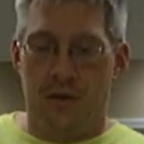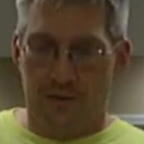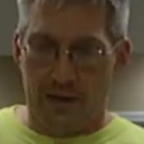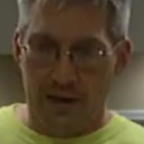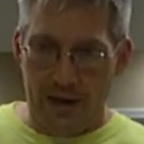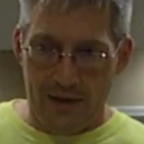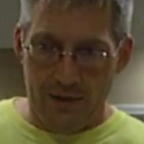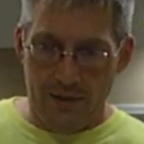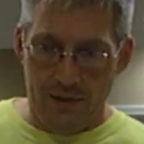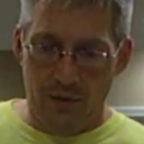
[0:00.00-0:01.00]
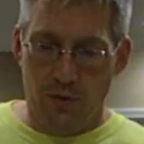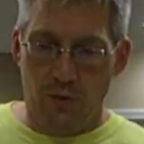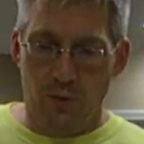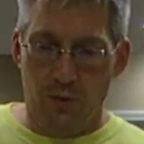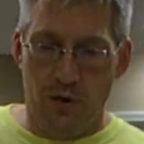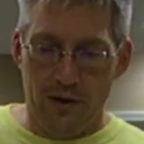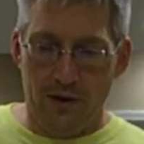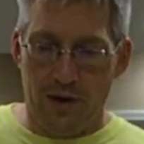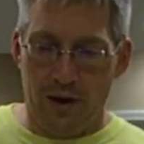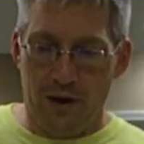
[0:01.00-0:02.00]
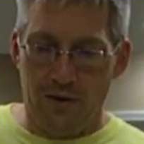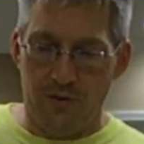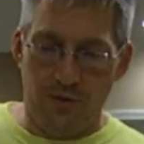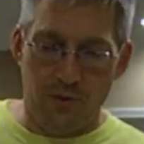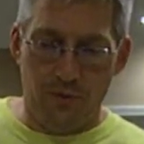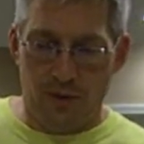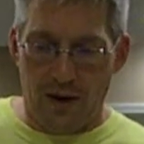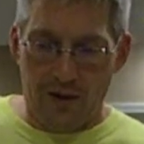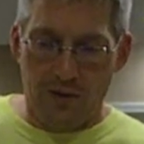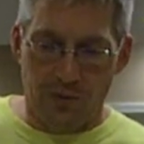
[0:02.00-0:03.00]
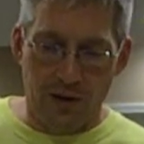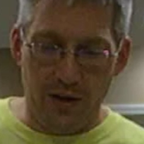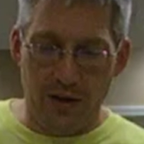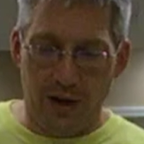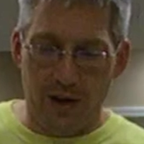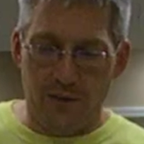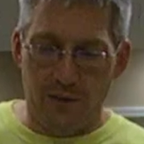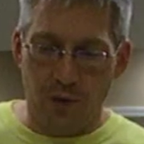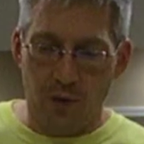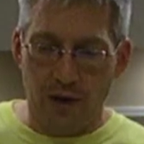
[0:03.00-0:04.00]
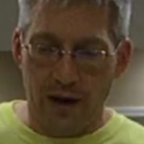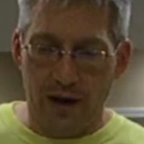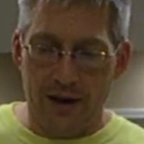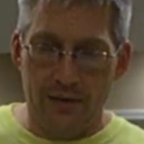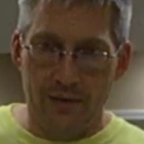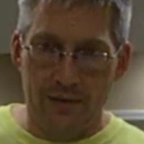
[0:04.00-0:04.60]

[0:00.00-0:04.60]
again 1 and 2 and 3 and 4 and.